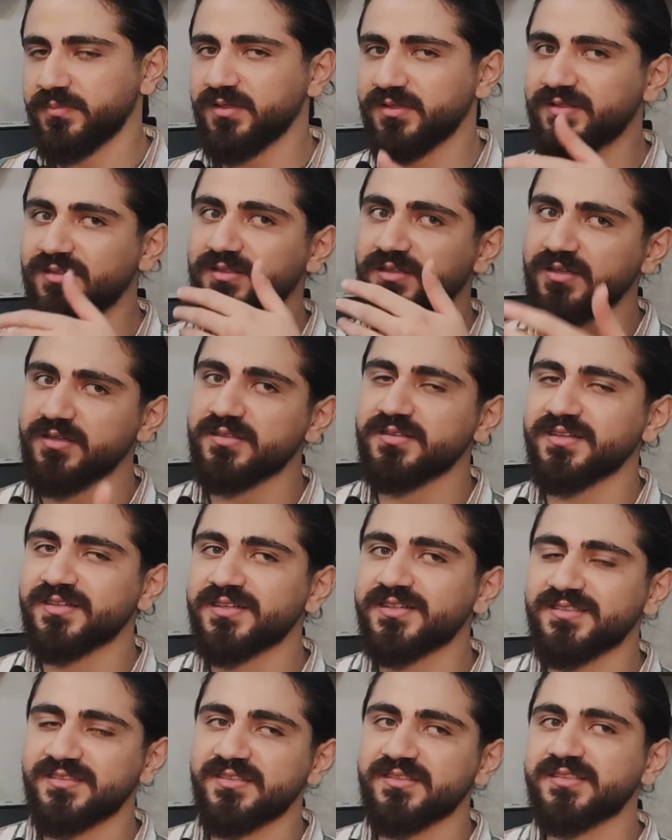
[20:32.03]

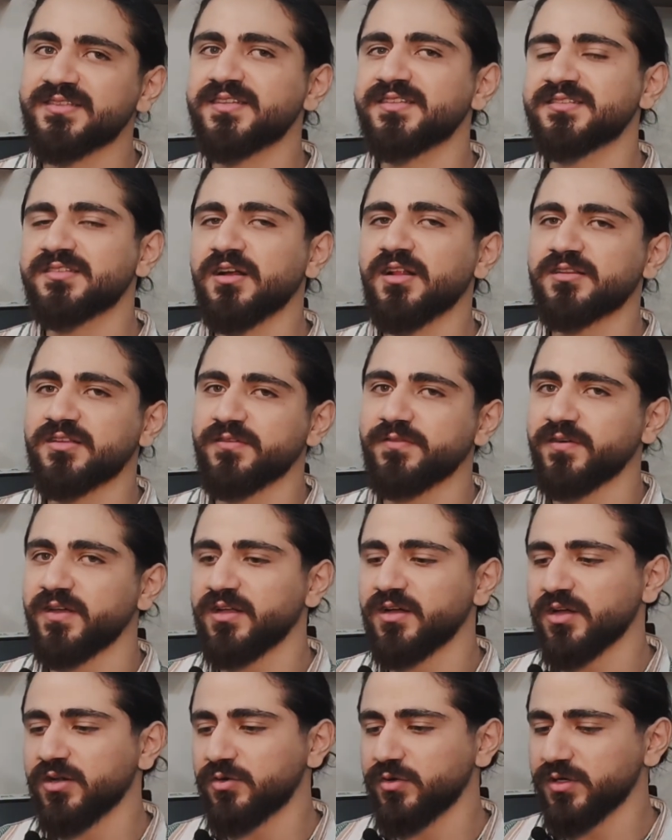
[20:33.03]
this result of
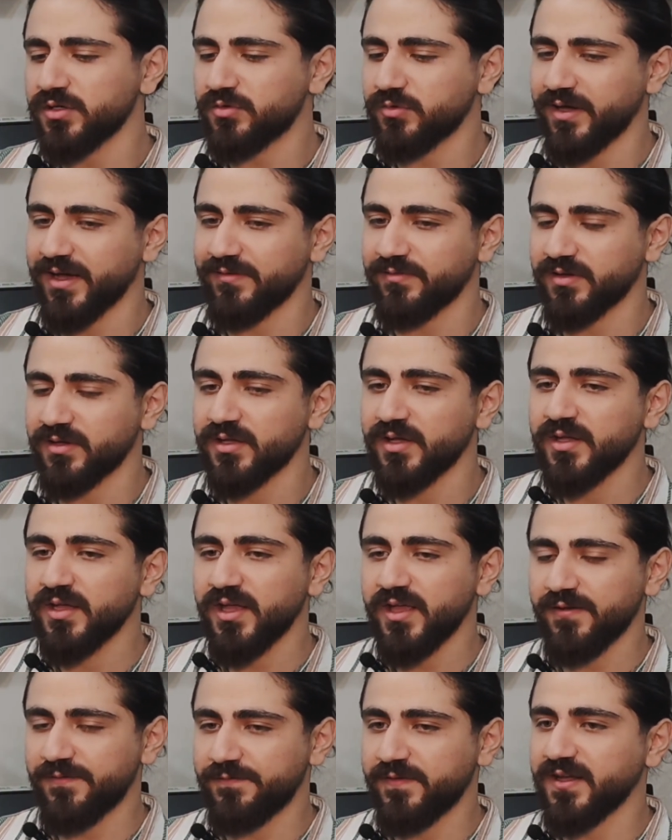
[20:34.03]
AI going to have a
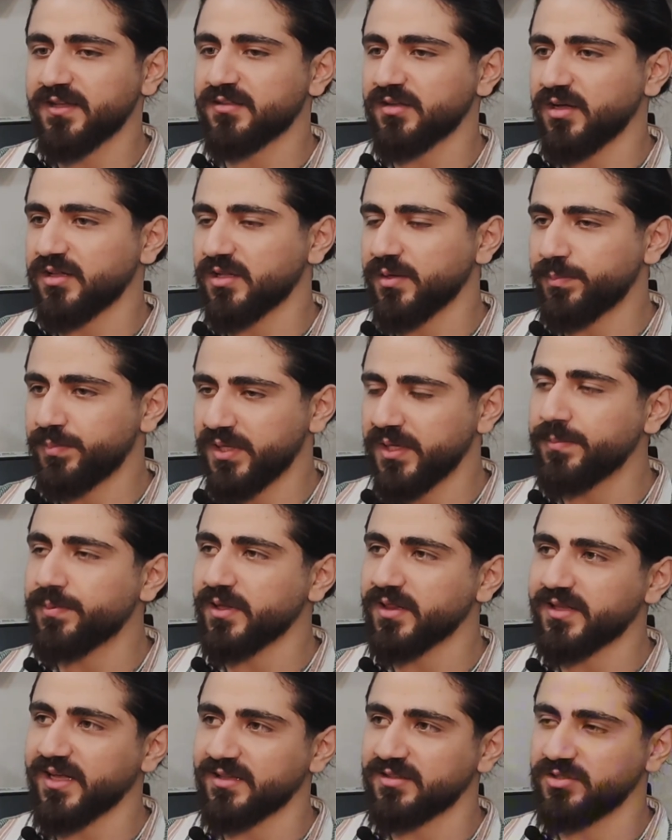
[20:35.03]
effect on the
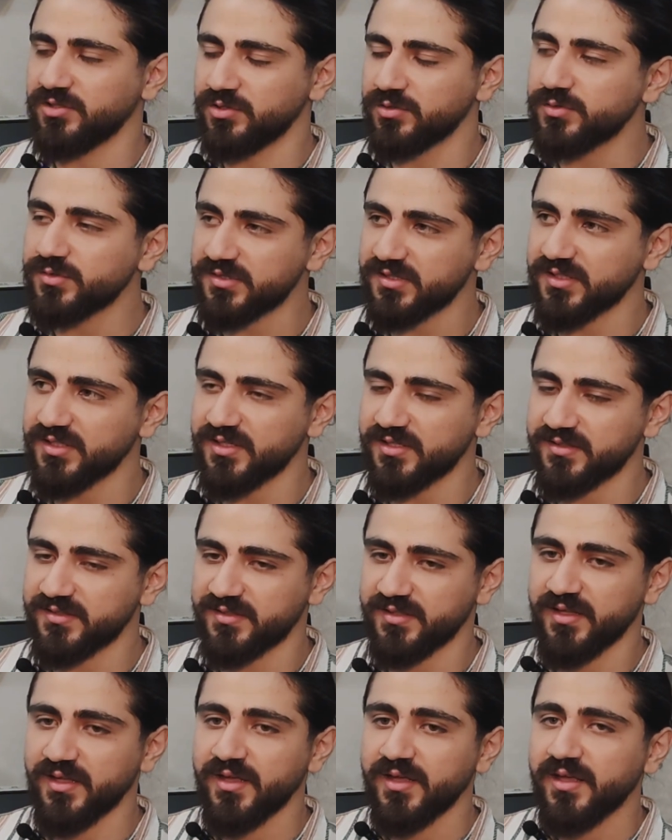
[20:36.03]
people that using
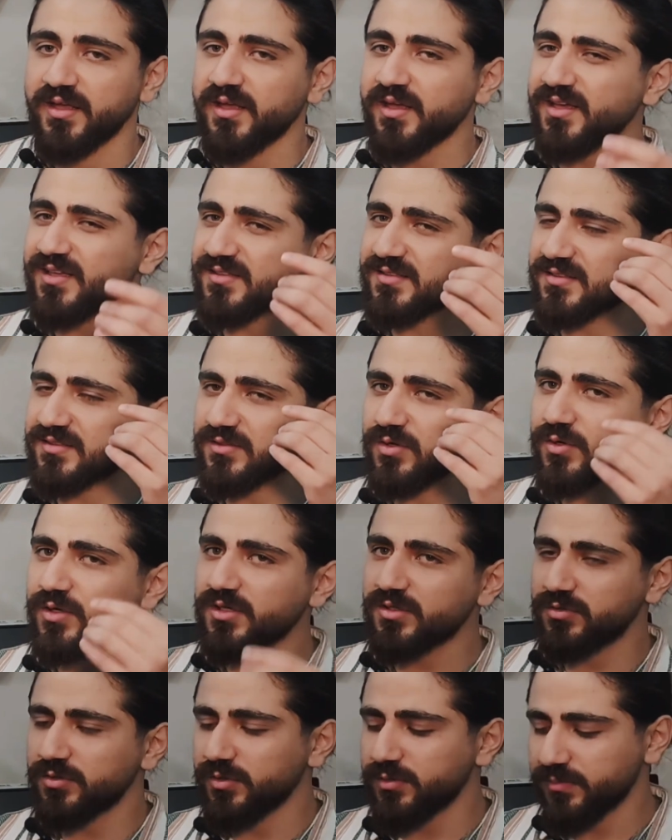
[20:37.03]
it. It's
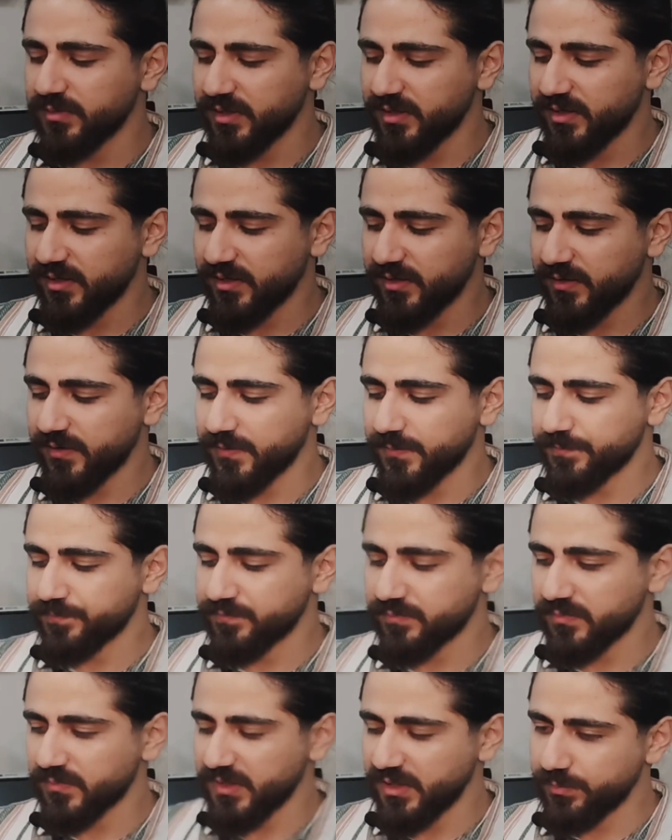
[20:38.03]
going to
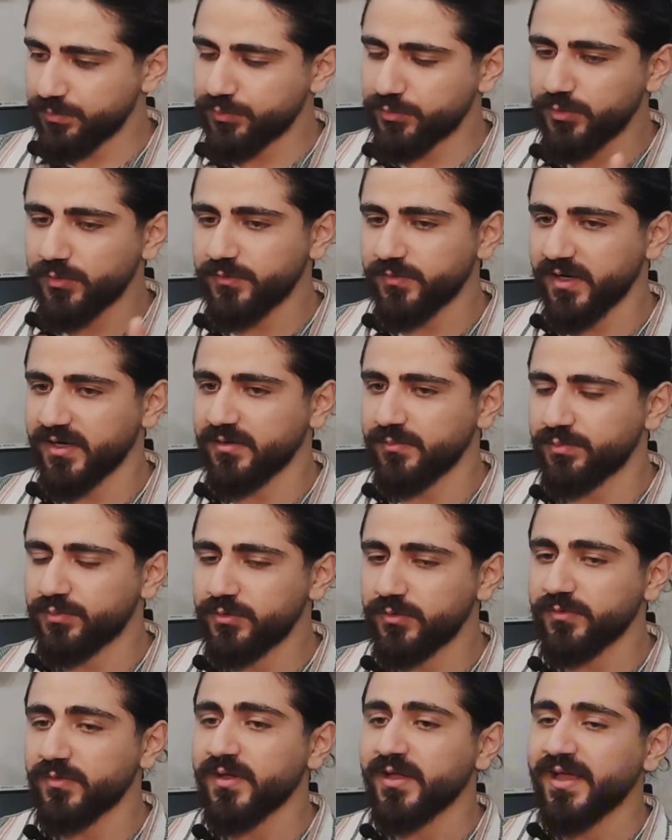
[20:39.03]
improve and
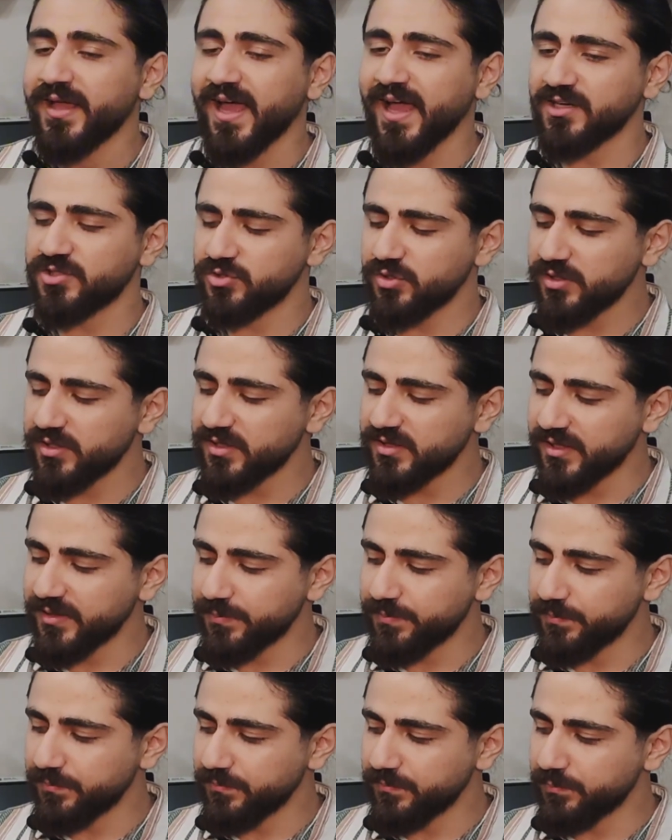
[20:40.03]
improve. Actually,
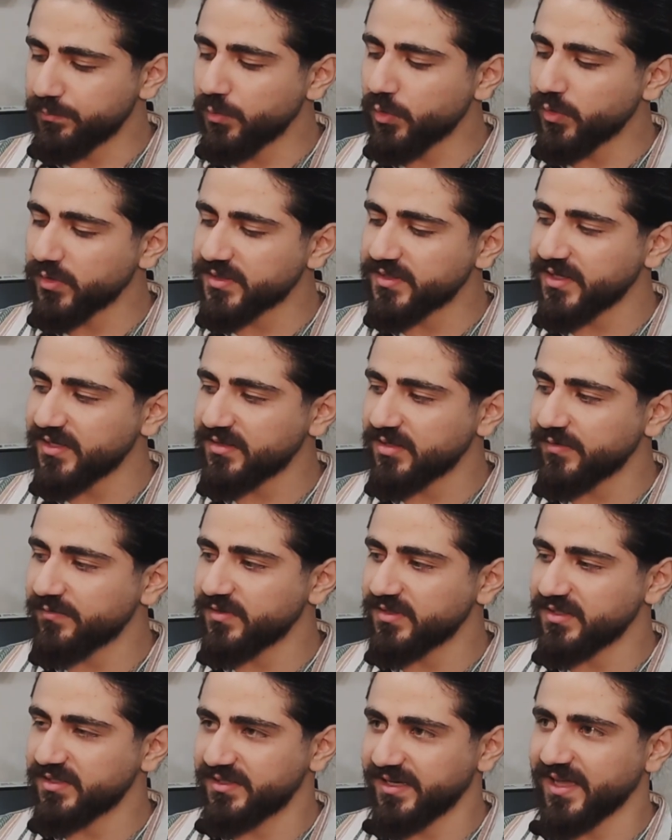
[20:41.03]
the more data
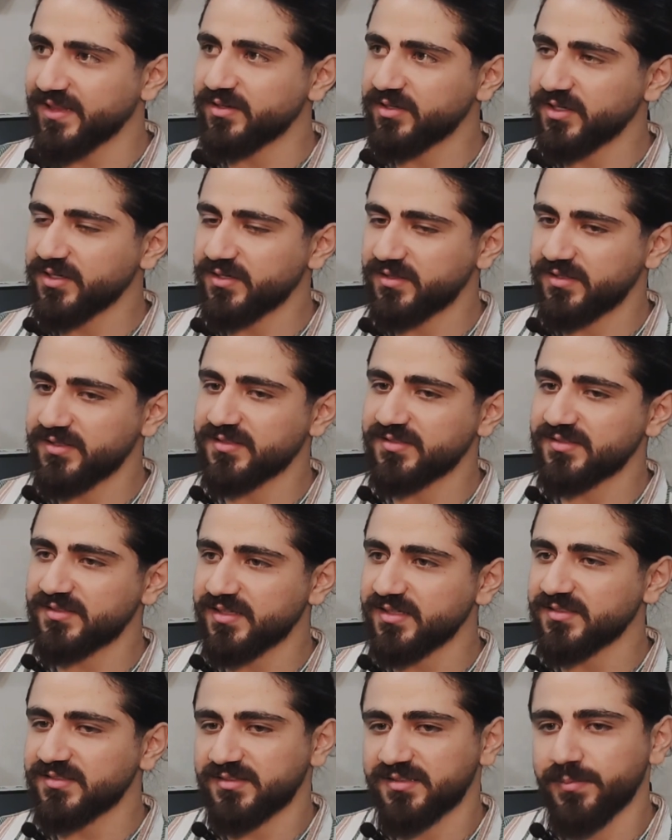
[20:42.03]
we're gathering these
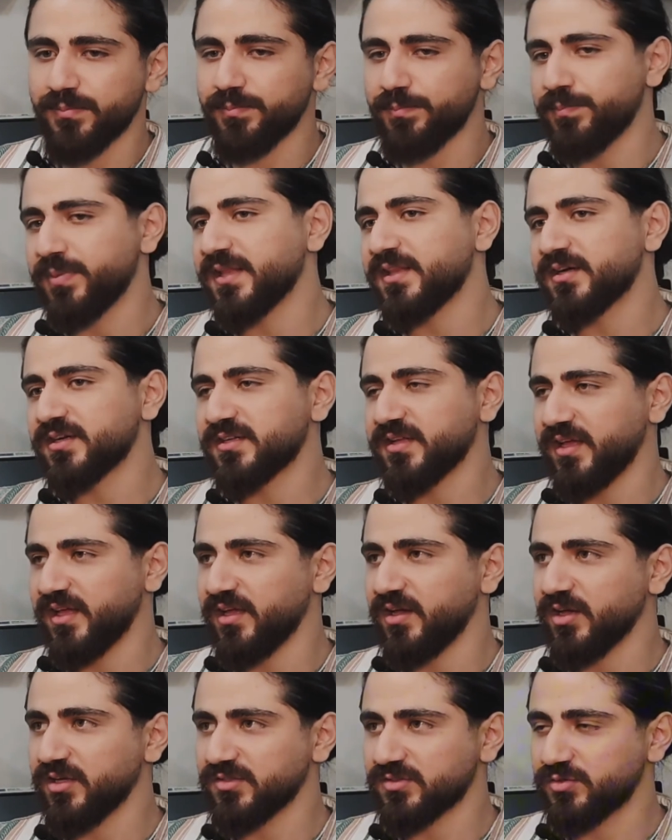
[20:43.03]
days, the better the
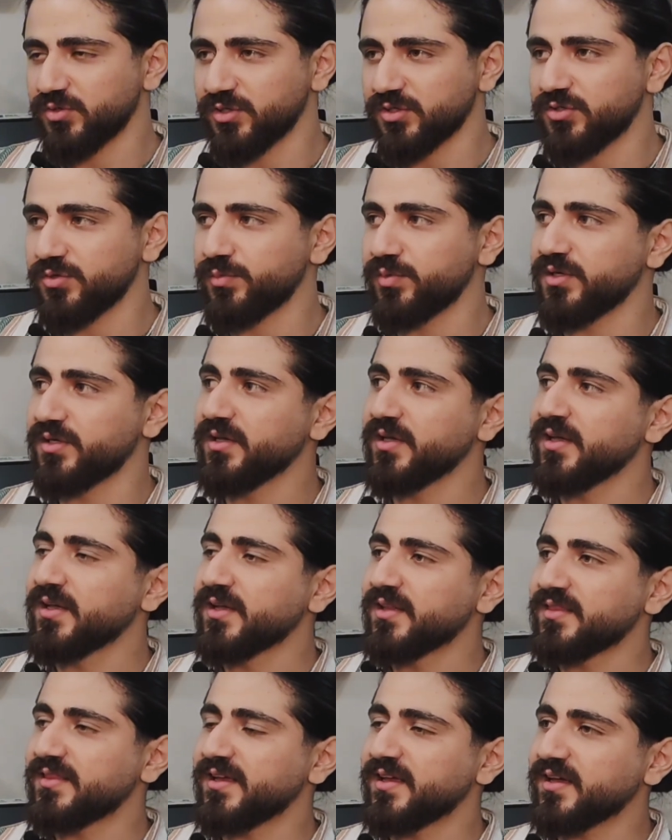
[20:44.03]
AI is going to be.
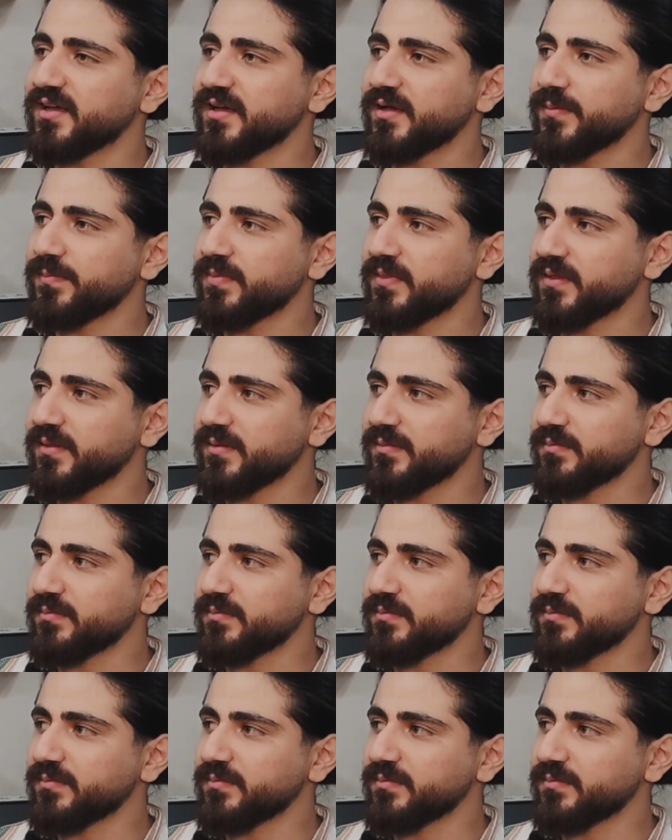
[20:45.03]
The